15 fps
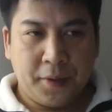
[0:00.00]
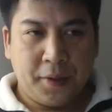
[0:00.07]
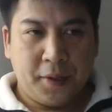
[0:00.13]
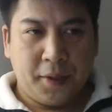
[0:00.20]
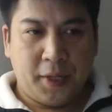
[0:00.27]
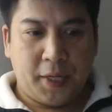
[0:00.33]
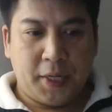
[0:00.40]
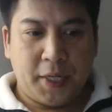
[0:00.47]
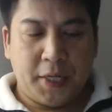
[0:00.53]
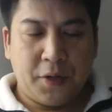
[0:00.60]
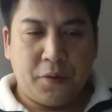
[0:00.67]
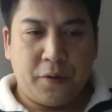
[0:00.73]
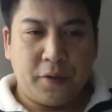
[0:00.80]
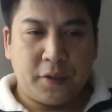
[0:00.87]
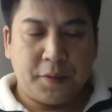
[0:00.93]
and in
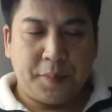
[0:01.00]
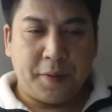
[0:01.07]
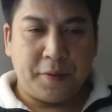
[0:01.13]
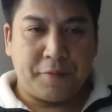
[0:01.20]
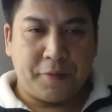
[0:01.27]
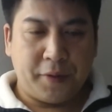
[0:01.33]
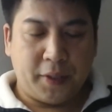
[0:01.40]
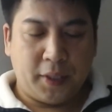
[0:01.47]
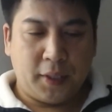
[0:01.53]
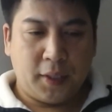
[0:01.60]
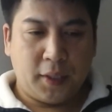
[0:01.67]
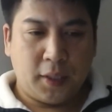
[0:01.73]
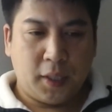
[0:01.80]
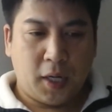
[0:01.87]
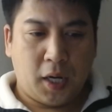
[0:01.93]
order to be free,
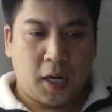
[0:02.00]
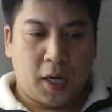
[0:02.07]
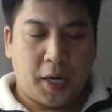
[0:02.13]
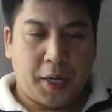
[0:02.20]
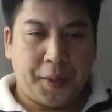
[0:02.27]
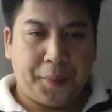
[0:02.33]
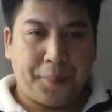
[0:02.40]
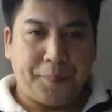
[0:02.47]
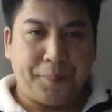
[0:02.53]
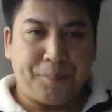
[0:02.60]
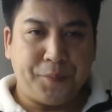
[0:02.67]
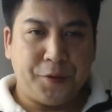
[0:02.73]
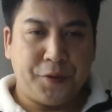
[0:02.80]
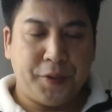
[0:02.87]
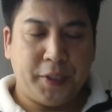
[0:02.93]

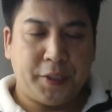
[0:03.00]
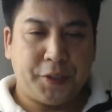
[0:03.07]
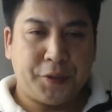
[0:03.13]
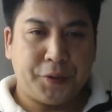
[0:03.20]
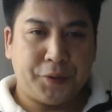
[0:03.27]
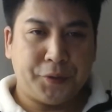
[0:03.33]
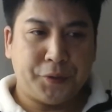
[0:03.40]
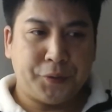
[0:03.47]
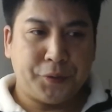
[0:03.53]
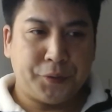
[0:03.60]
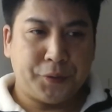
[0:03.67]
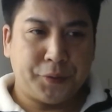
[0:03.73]
you need to